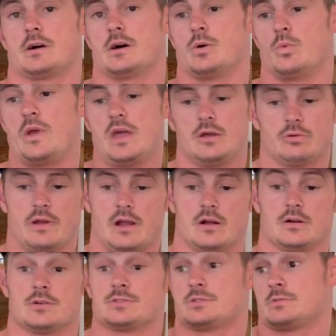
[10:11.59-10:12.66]
weak
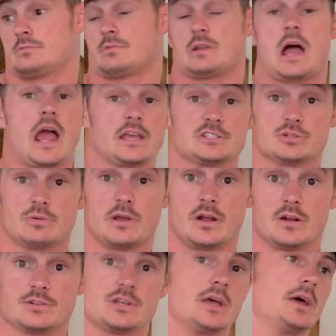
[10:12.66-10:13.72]
rears, nice
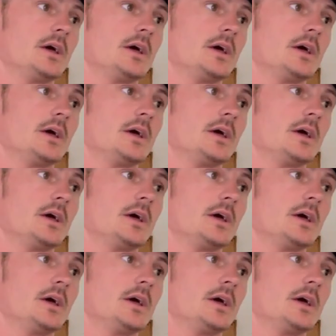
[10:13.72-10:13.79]
rears.